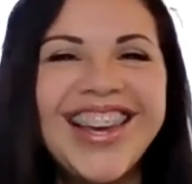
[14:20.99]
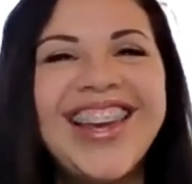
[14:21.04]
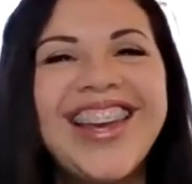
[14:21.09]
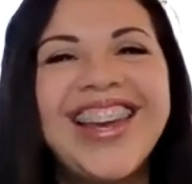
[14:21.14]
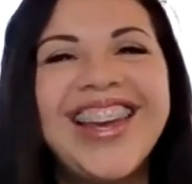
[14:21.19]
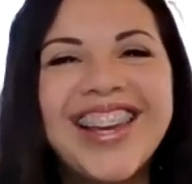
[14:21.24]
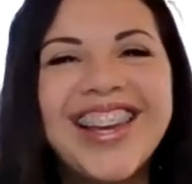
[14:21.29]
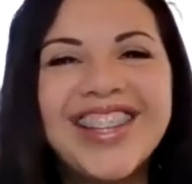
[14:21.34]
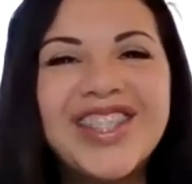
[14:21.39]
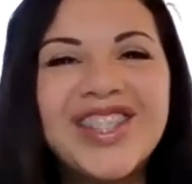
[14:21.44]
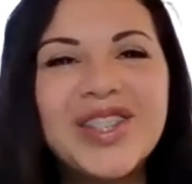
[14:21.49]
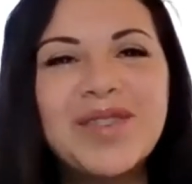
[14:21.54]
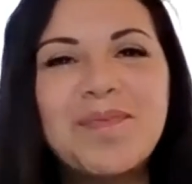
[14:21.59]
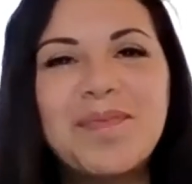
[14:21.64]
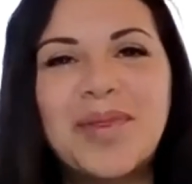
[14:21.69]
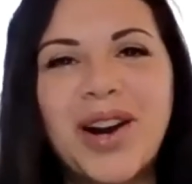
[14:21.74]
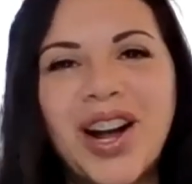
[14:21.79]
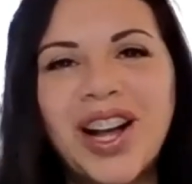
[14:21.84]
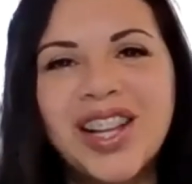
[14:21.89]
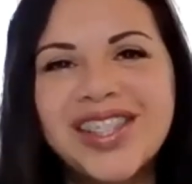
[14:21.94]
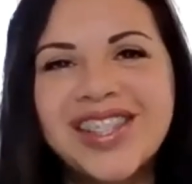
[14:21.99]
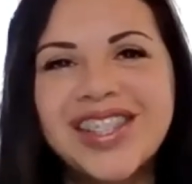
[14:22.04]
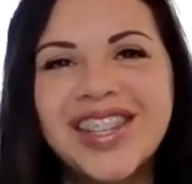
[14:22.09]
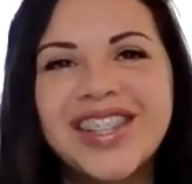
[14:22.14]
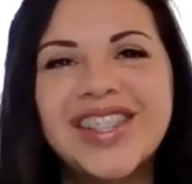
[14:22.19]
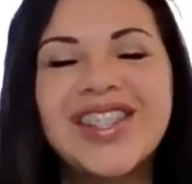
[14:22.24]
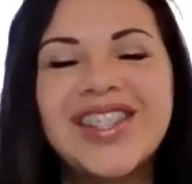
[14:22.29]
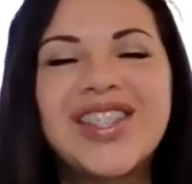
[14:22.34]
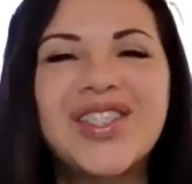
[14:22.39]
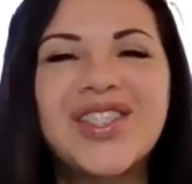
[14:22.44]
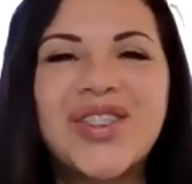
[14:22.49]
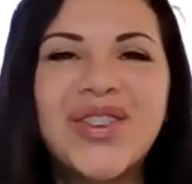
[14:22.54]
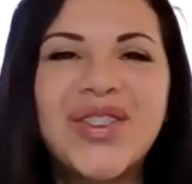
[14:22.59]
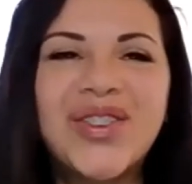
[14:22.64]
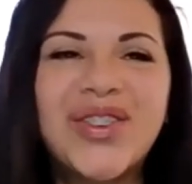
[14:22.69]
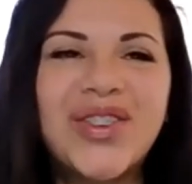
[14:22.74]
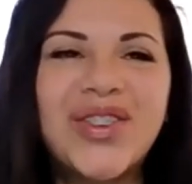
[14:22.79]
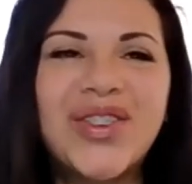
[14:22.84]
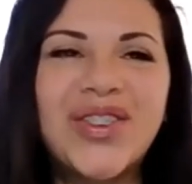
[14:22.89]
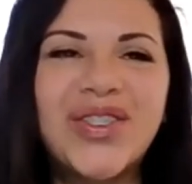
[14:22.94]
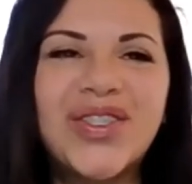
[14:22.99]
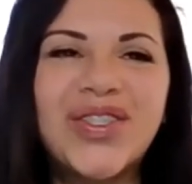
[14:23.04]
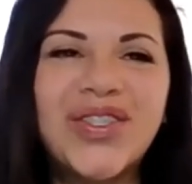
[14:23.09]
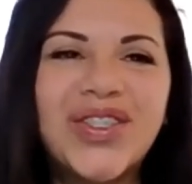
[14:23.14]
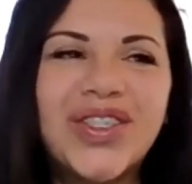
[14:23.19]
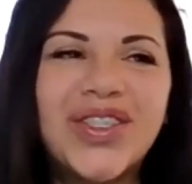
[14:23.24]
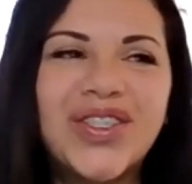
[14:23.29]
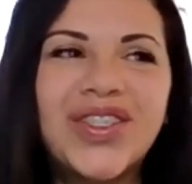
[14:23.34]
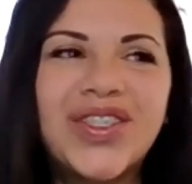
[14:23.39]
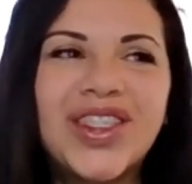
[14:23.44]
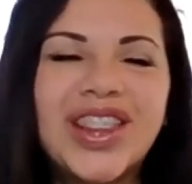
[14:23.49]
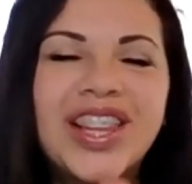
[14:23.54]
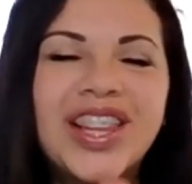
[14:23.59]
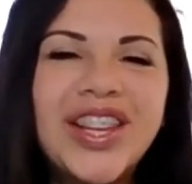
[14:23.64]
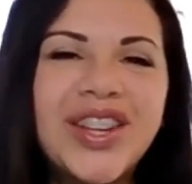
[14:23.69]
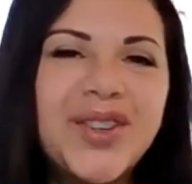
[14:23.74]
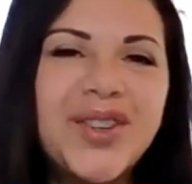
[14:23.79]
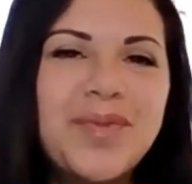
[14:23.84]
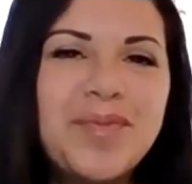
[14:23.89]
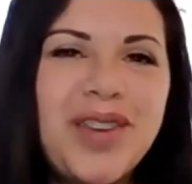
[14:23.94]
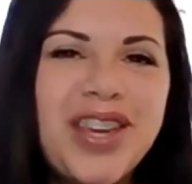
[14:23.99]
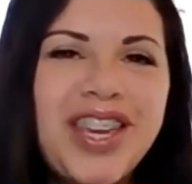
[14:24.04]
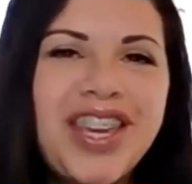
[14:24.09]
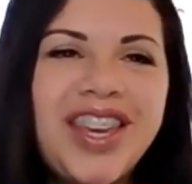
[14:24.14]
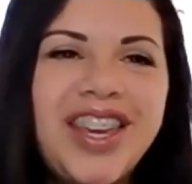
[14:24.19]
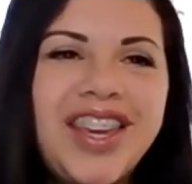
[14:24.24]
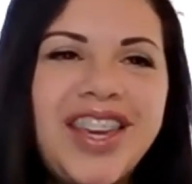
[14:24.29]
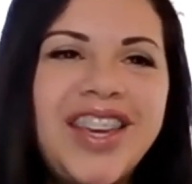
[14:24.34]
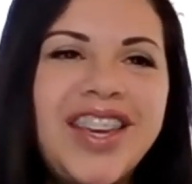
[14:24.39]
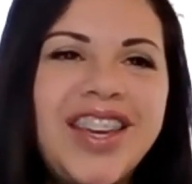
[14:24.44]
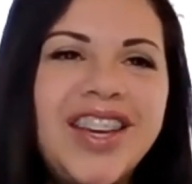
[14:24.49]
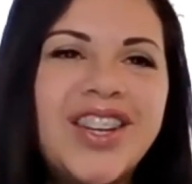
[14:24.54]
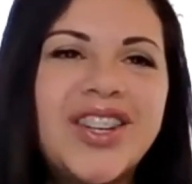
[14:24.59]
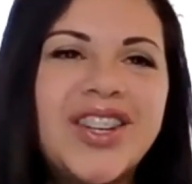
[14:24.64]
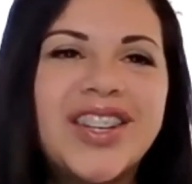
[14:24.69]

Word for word: it's a process. So little me